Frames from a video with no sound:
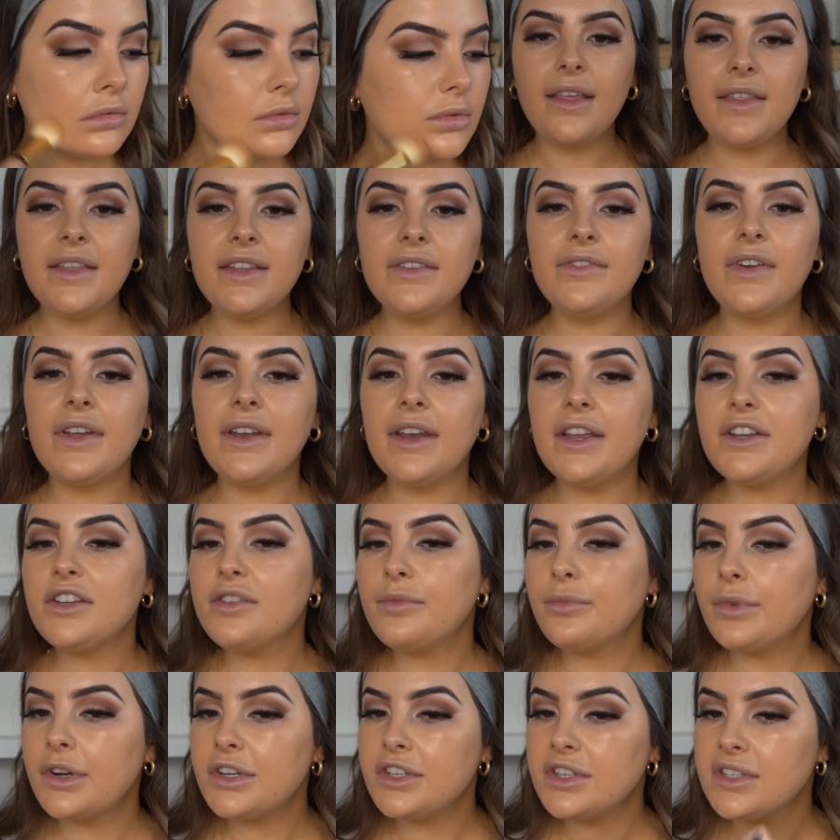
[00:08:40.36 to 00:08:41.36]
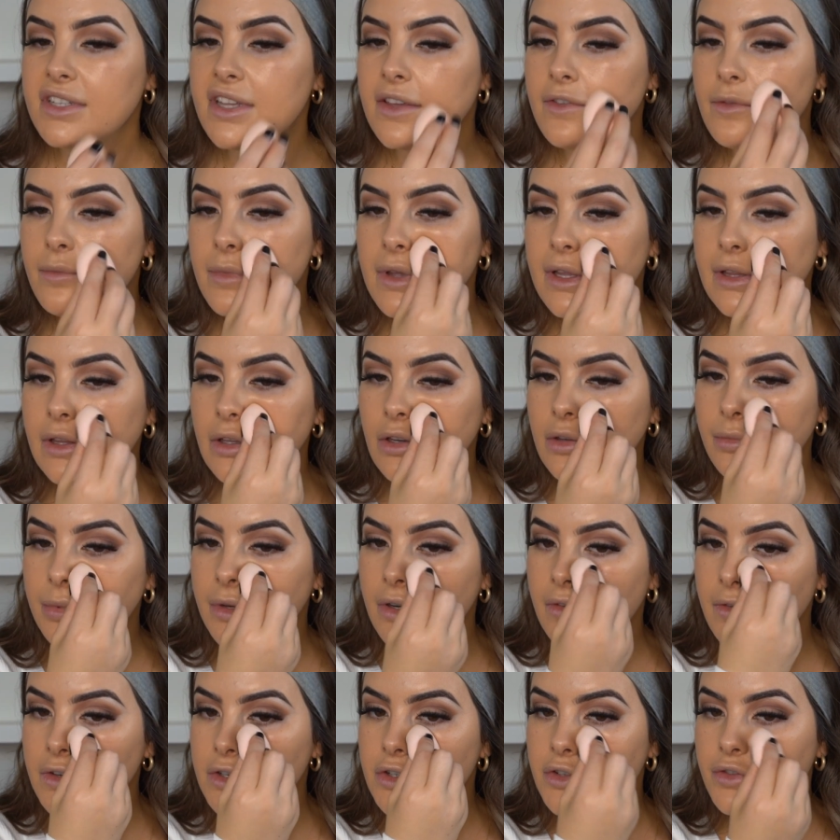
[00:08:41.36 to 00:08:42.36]
Now this foundation brush is giving me a little
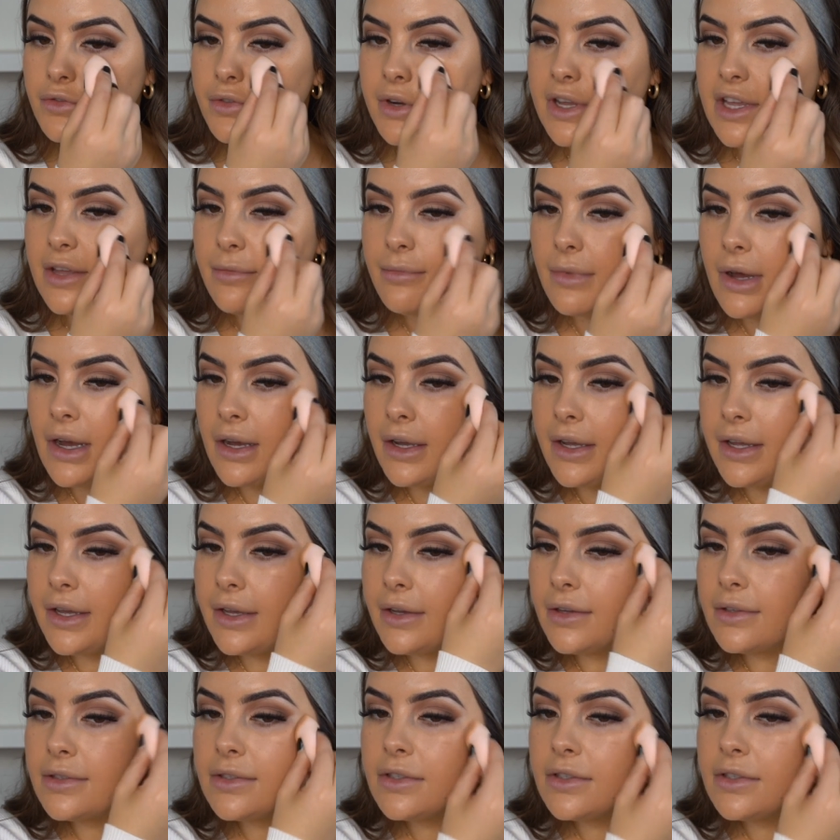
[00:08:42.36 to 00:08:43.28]
bit of a streak mark here.